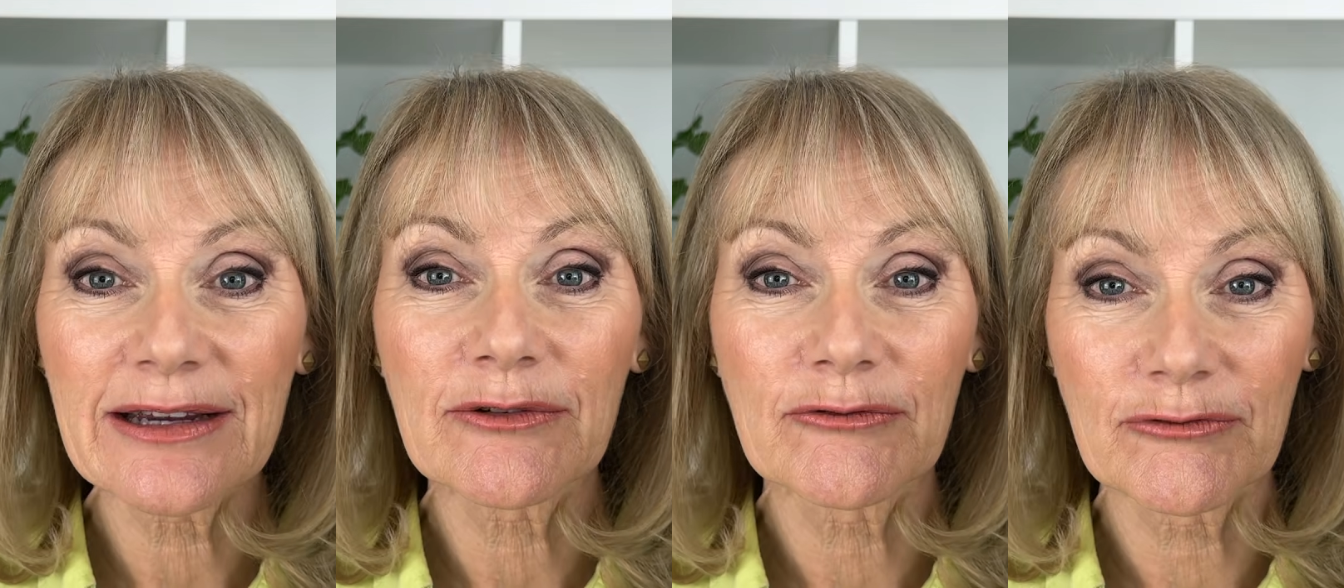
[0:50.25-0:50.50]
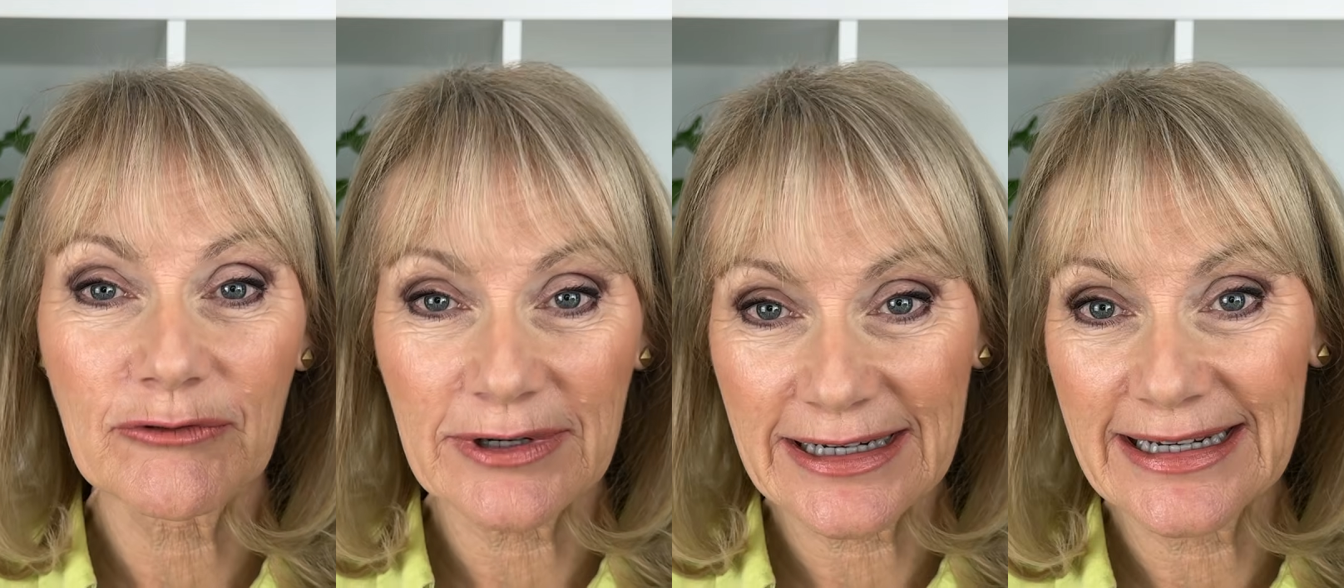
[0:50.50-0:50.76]

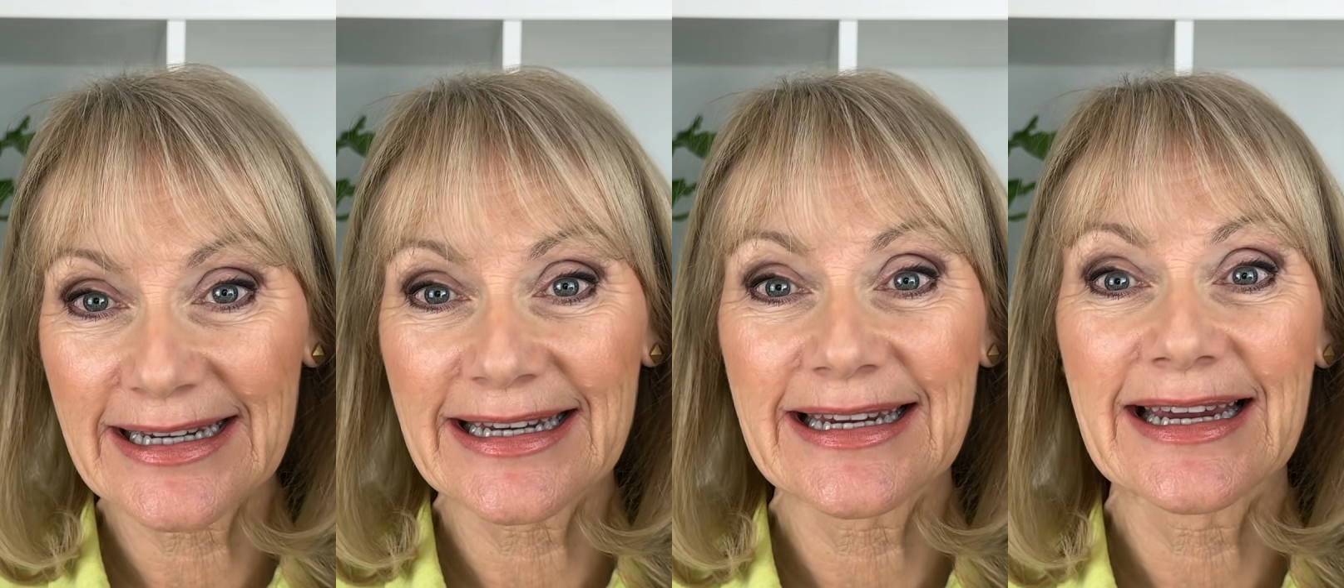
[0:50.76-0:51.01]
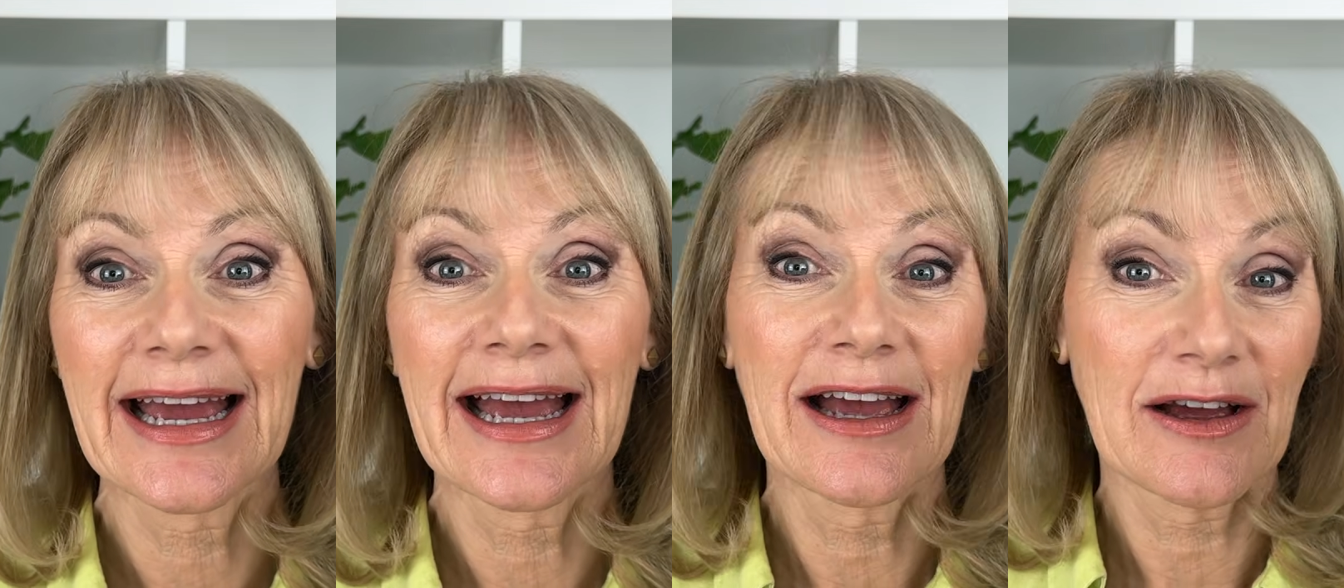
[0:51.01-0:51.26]

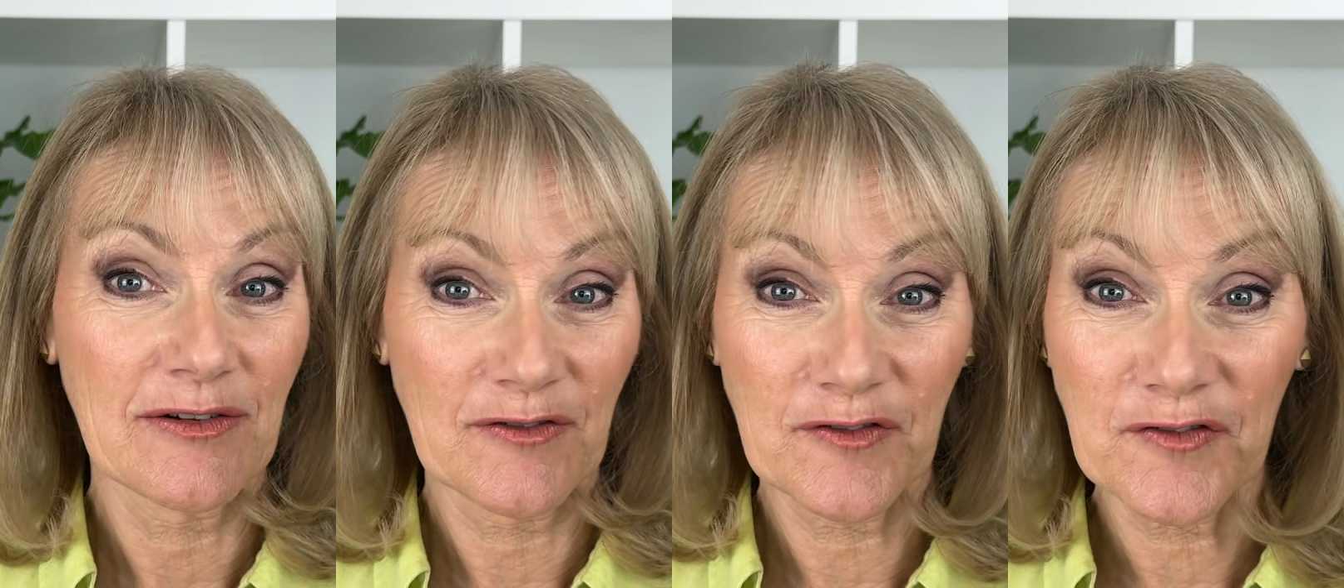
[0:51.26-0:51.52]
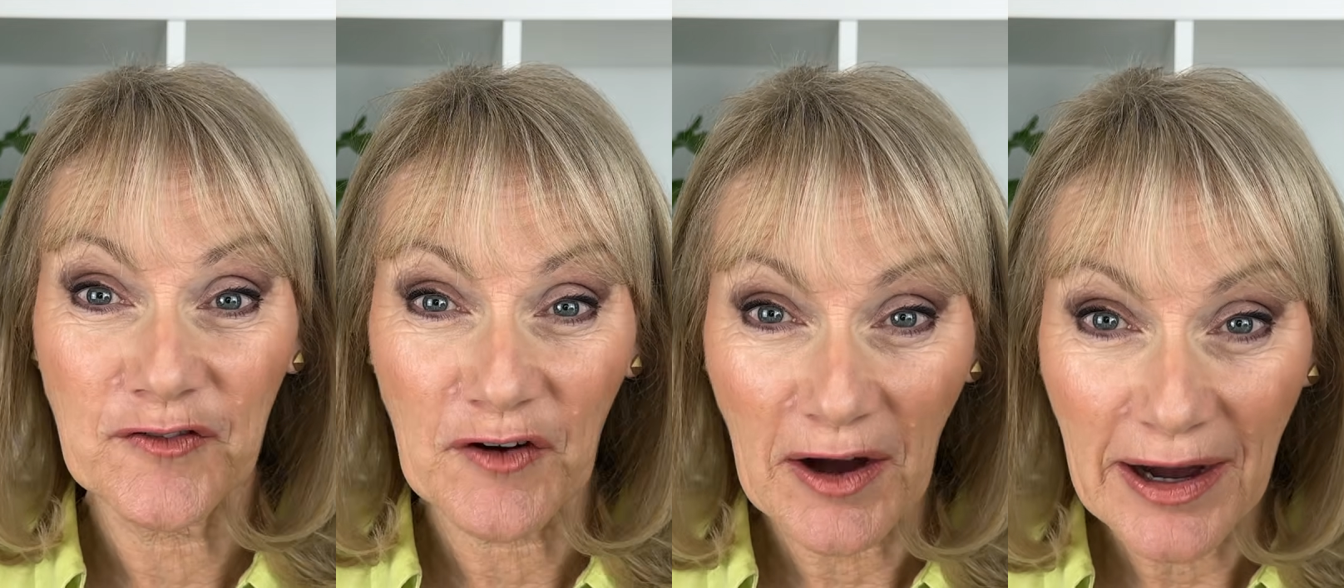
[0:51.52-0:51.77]
really
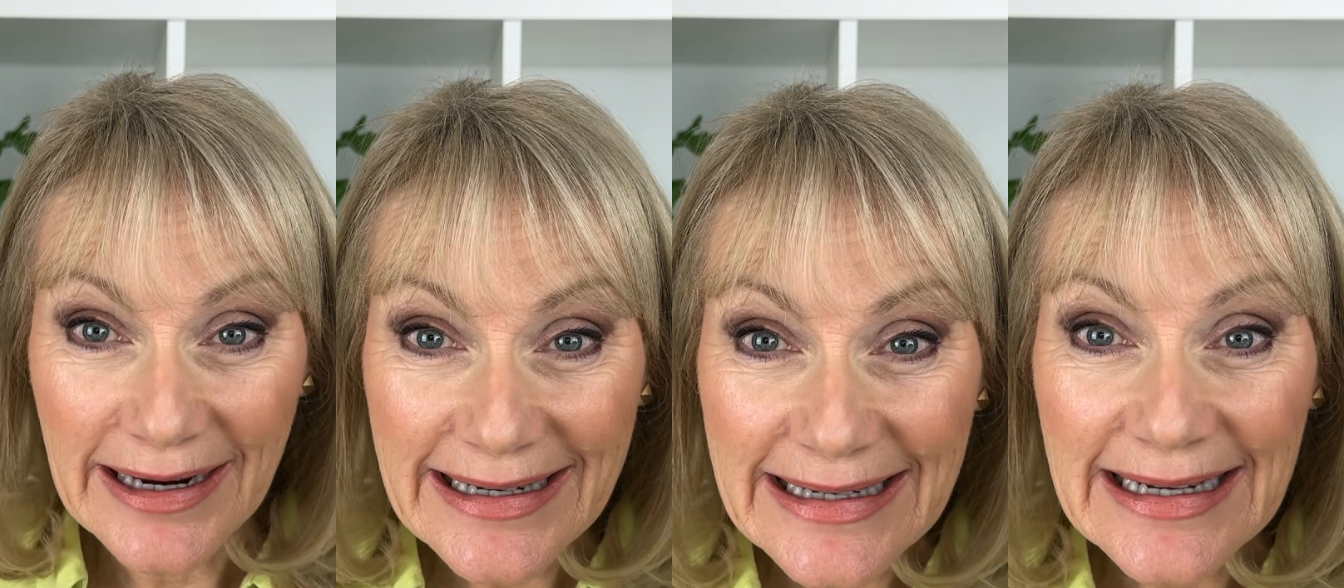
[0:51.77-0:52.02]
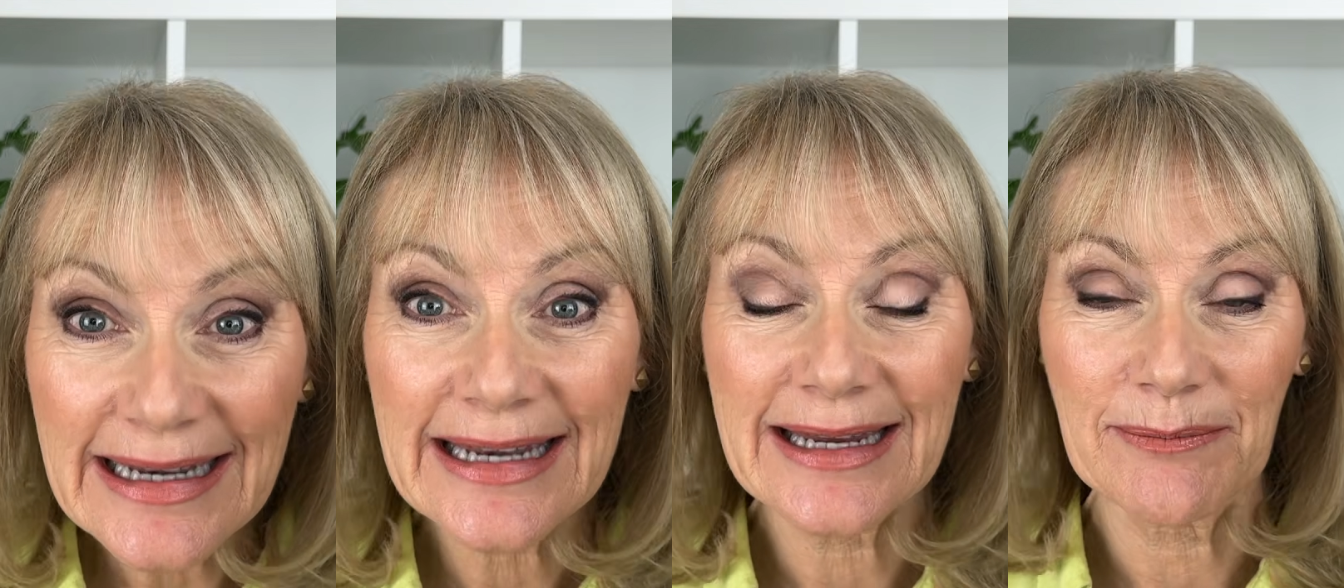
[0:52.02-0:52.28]

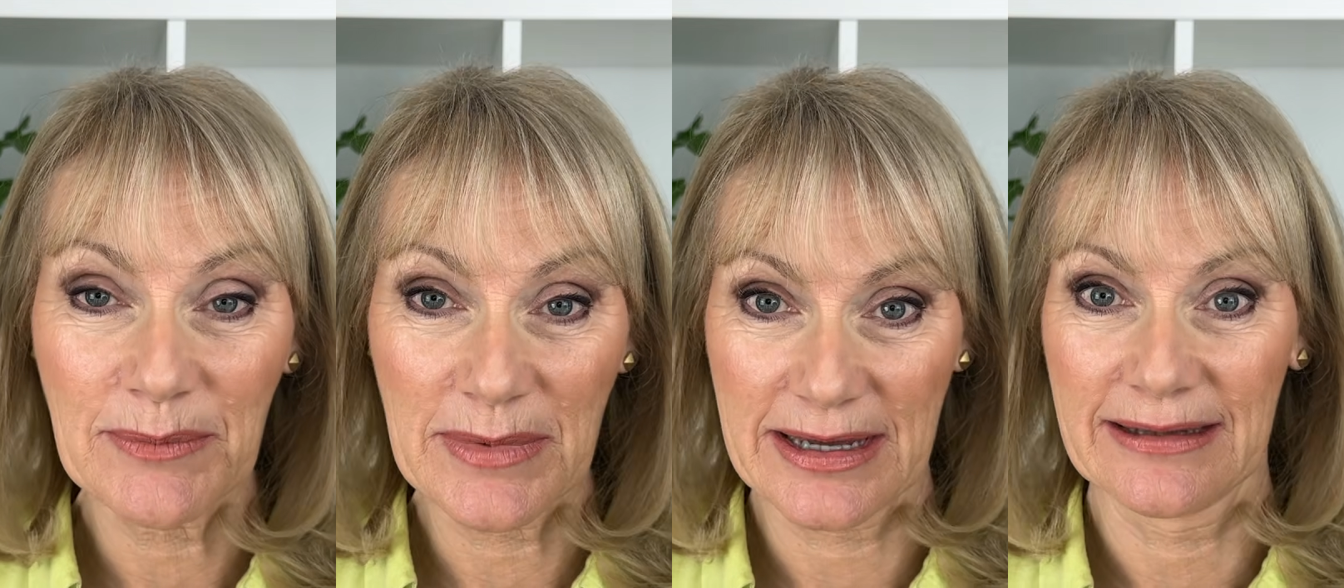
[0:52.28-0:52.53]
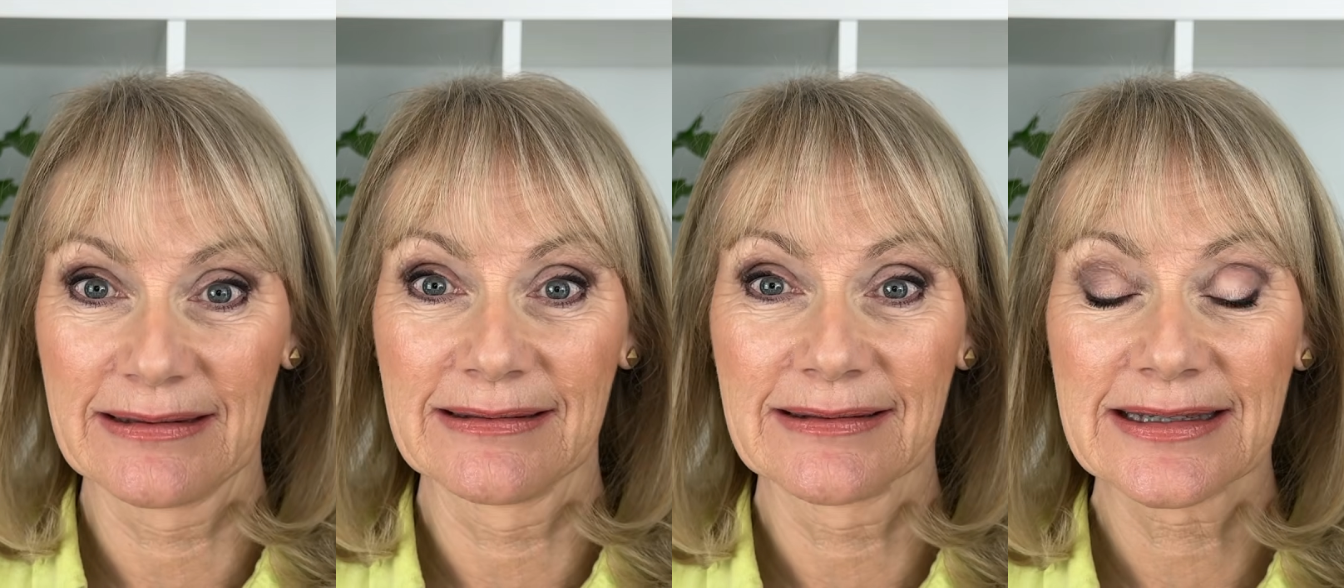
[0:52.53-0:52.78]
finely
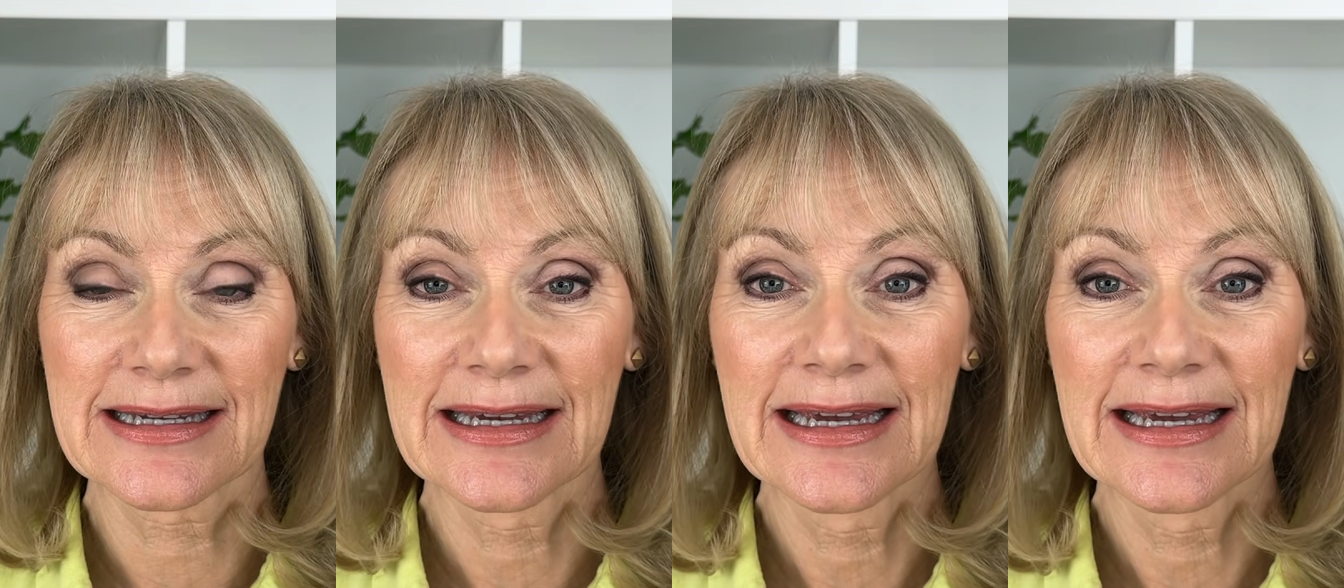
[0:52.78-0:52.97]
milled.